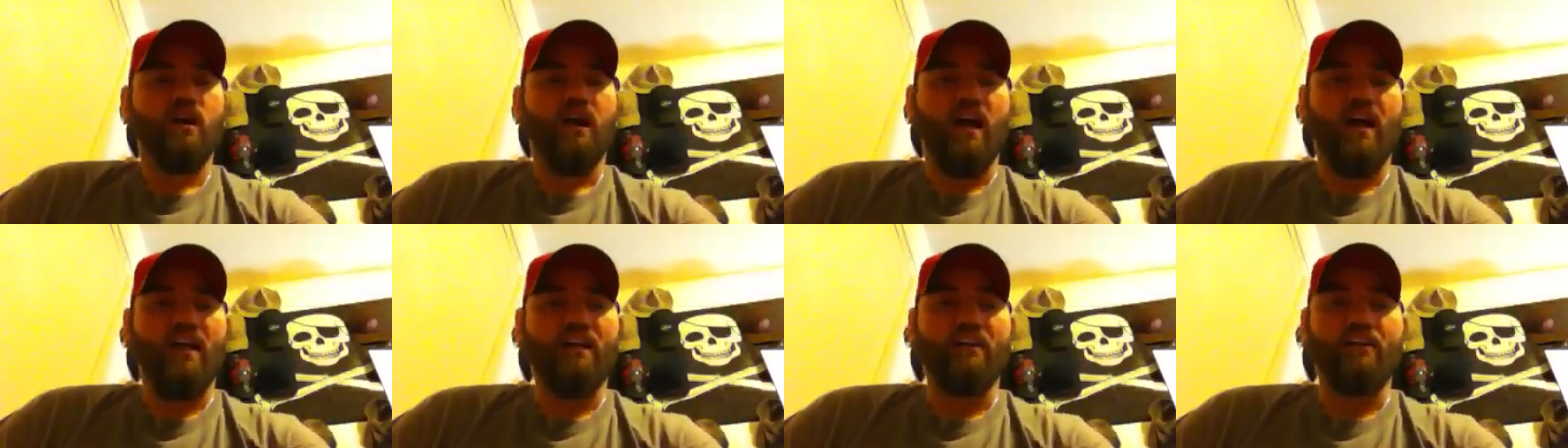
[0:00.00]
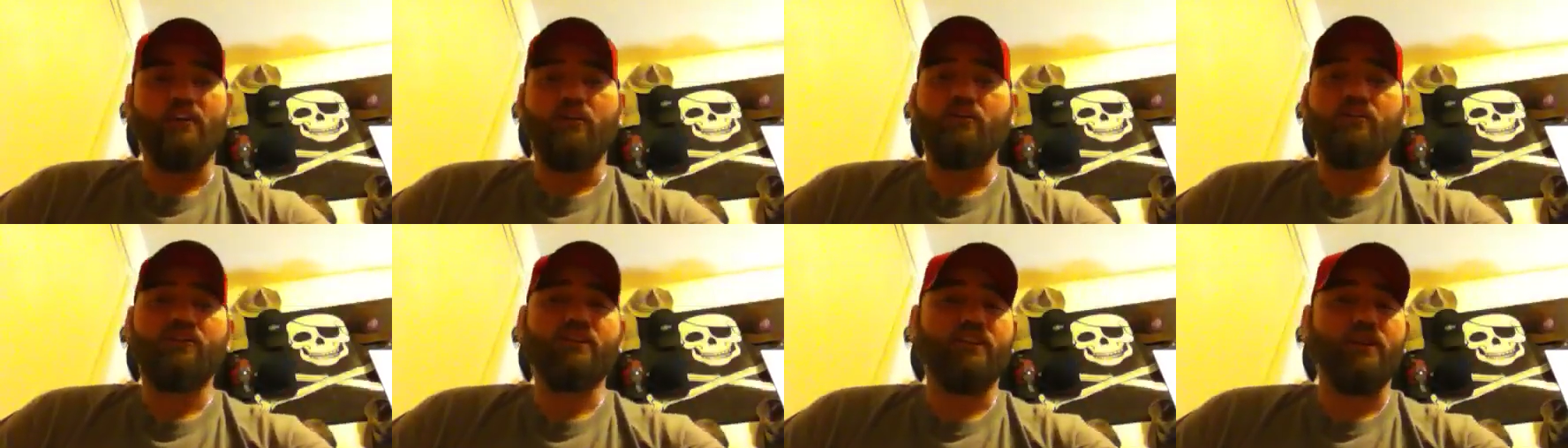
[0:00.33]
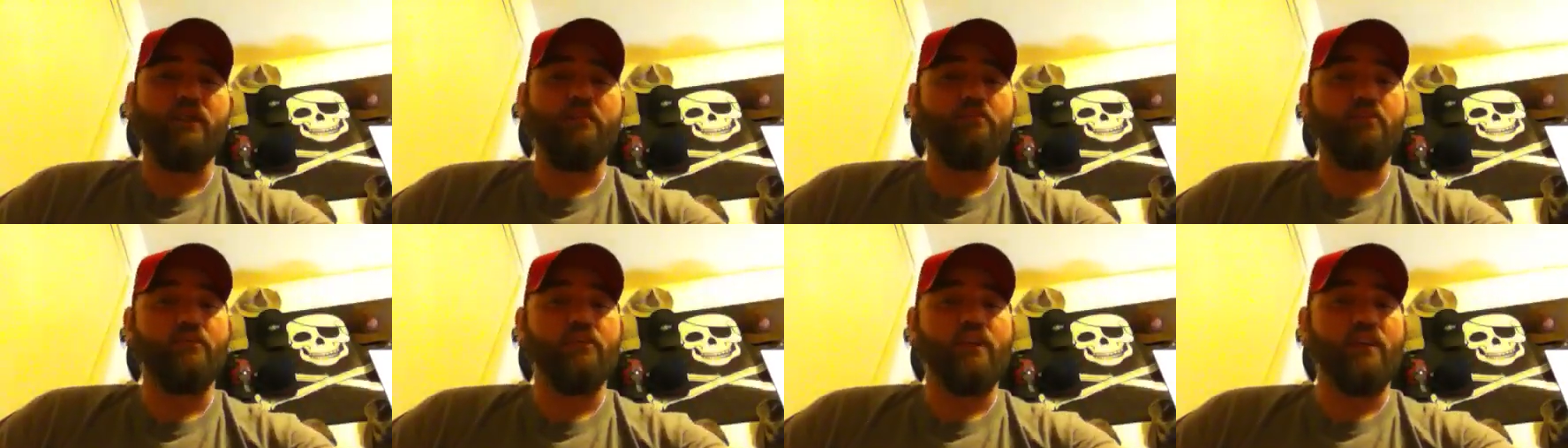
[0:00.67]
I do
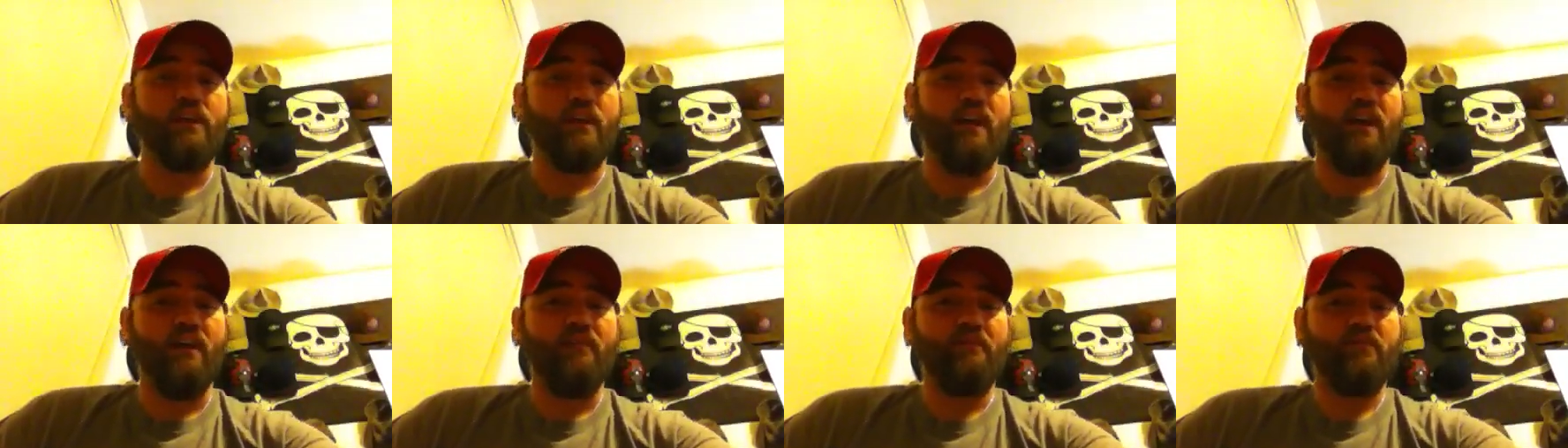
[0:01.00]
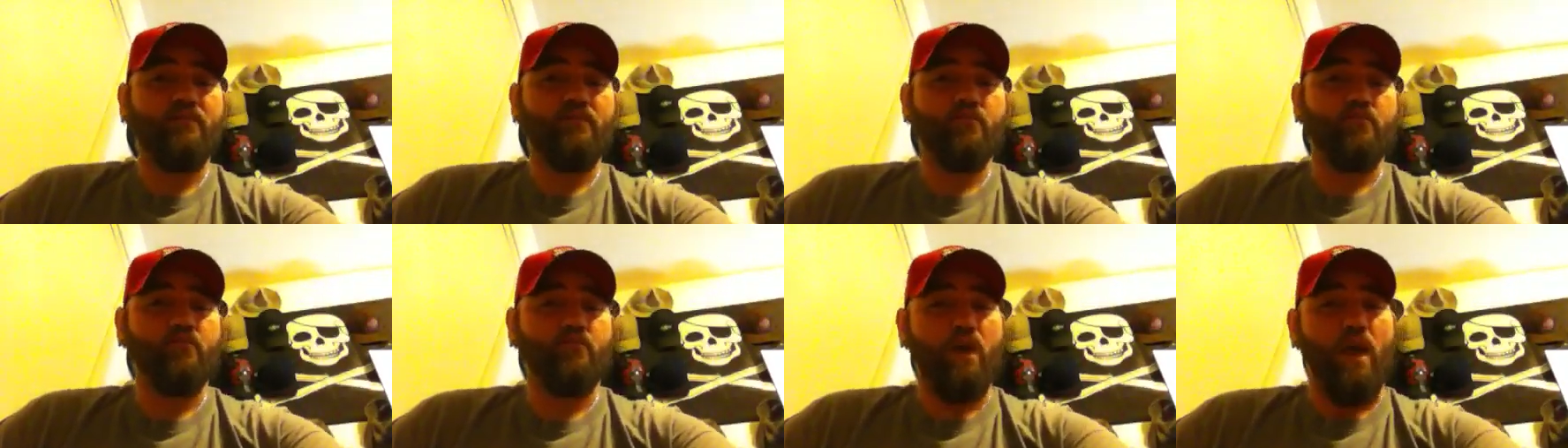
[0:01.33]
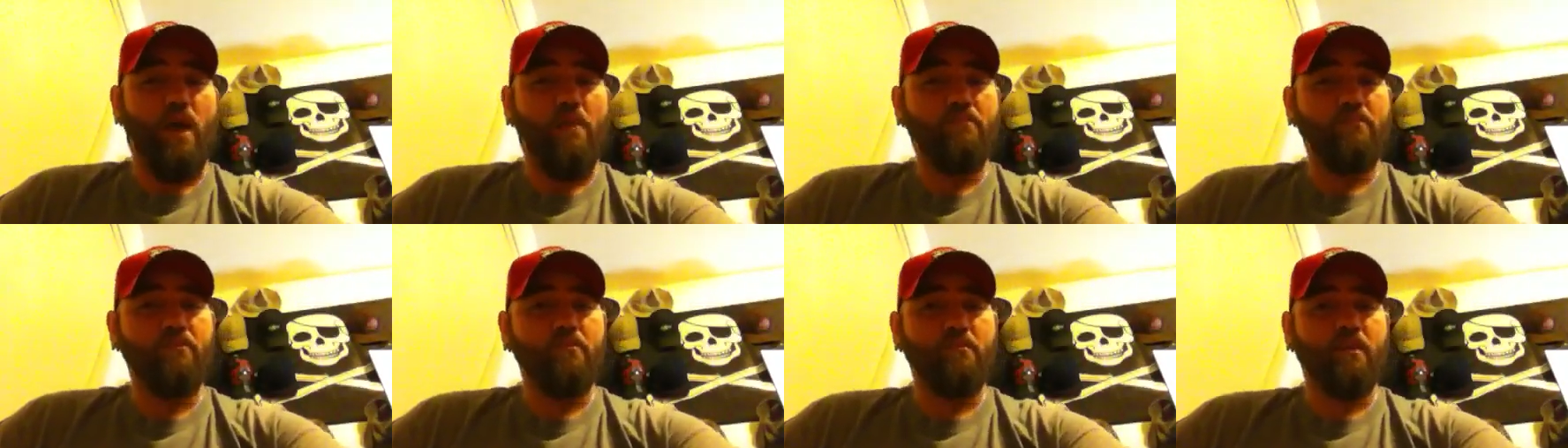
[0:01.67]
sleep with a knife
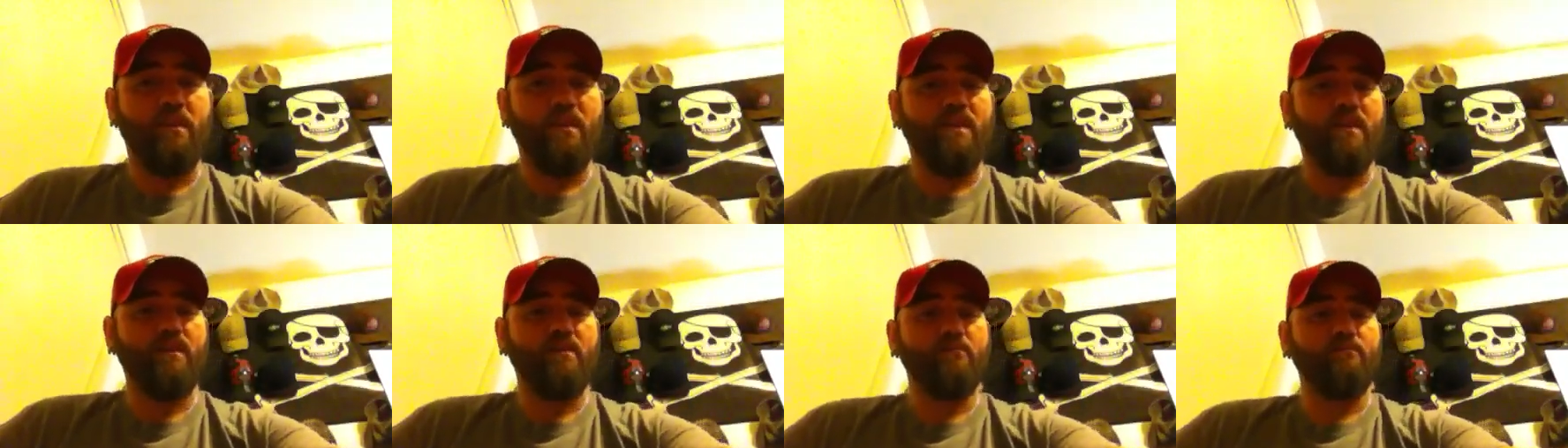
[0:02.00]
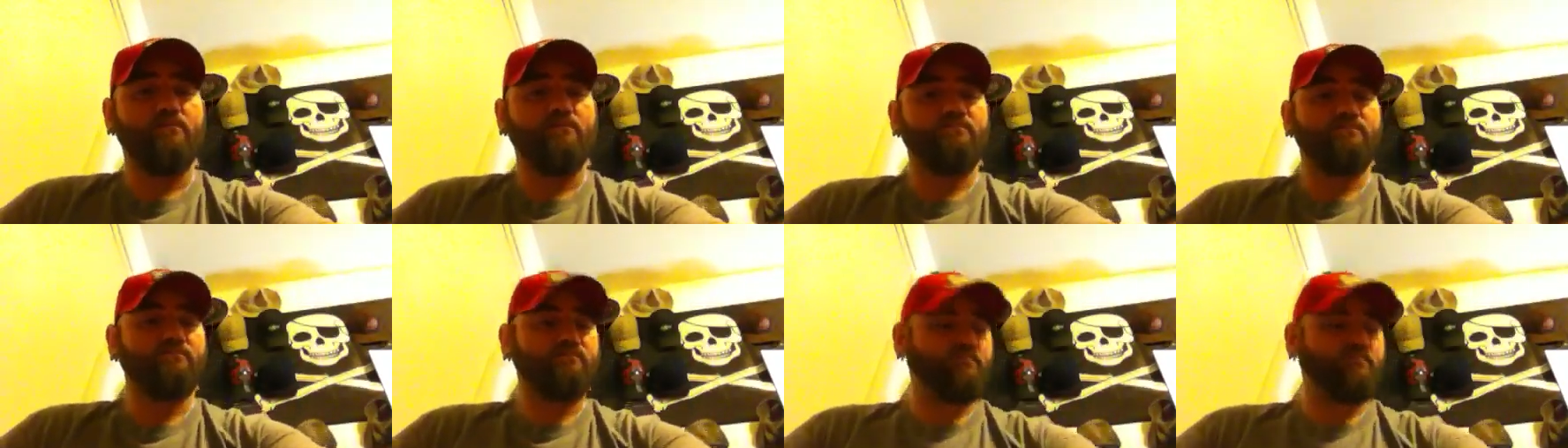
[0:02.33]
strapped to my hip,